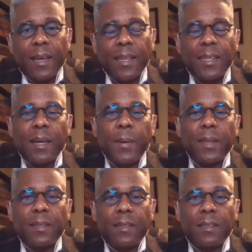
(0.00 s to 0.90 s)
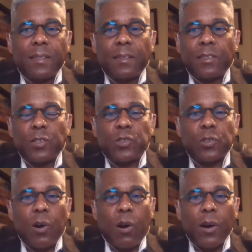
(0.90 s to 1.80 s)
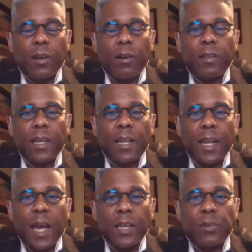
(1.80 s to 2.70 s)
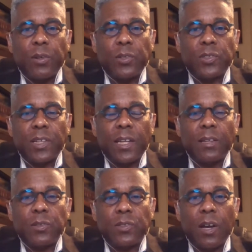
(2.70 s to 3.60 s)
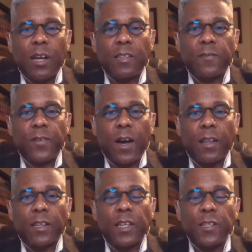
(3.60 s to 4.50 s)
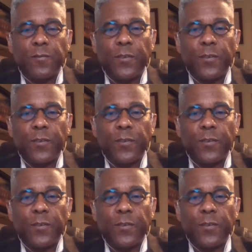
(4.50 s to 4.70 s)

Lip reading: And think about the scarring on that 9-year-old son who saw his father, his